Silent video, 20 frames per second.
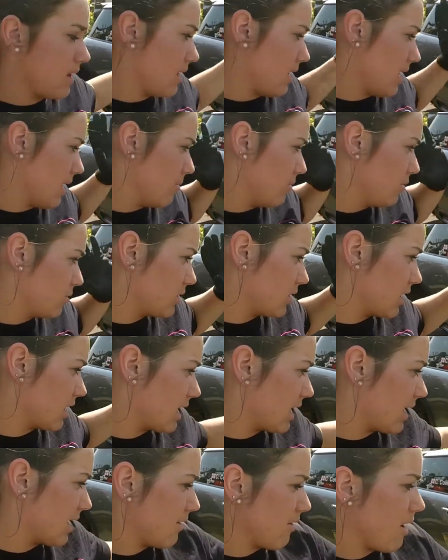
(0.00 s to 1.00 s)
Uh, I'm also going
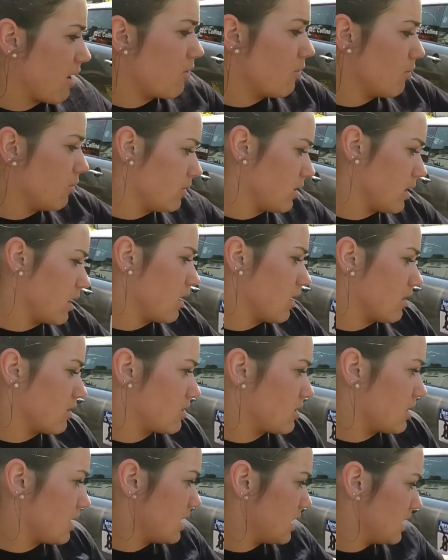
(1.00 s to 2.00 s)
to clear out all the
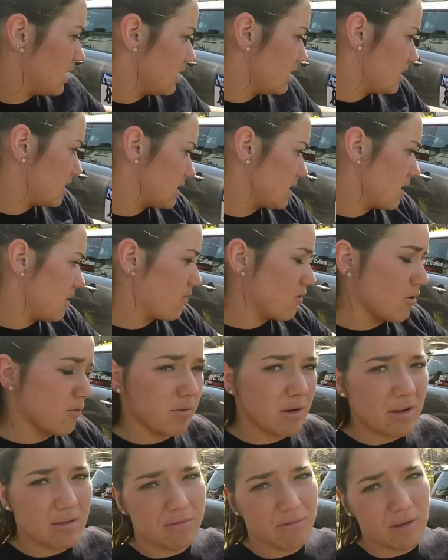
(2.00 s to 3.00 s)
arches. I've got to
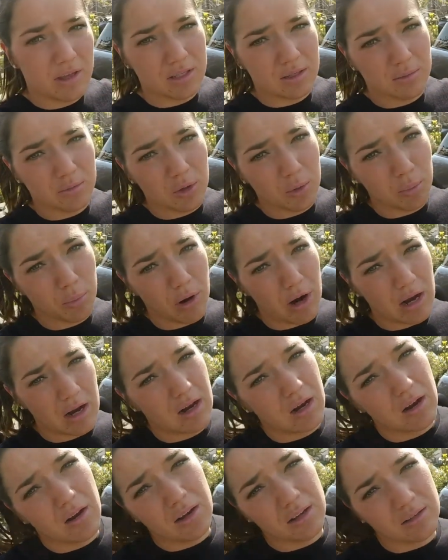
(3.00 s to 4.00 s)
refit some new
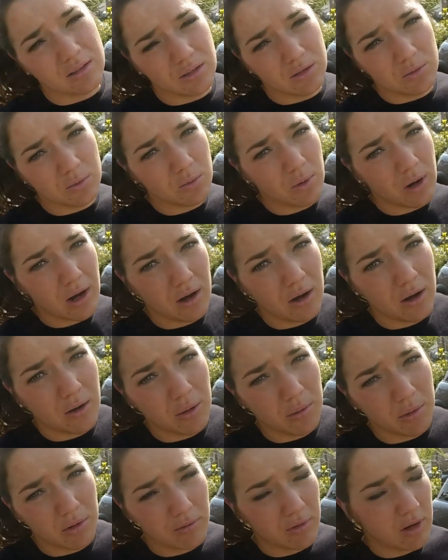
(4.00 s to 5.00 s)
brake lines as well.
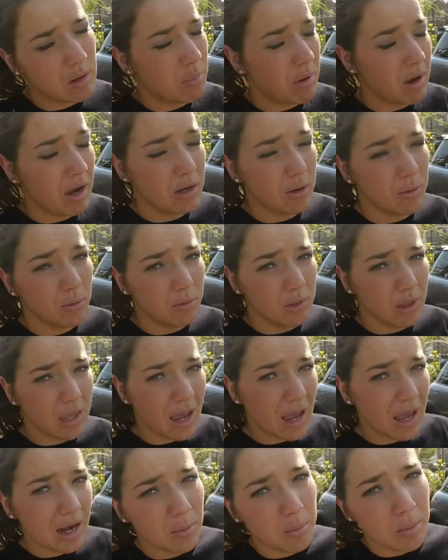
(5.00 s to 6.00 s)
I'm going to repaint all the
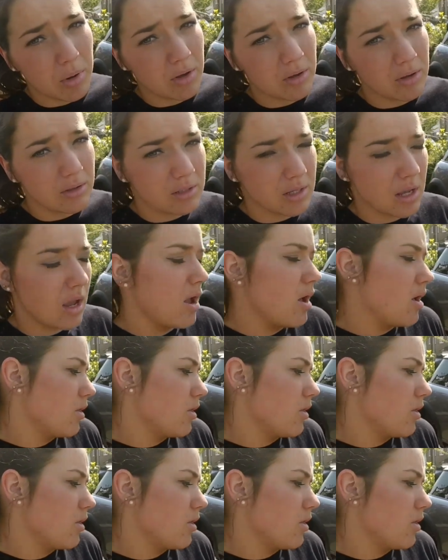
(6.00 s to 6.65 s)
calipers.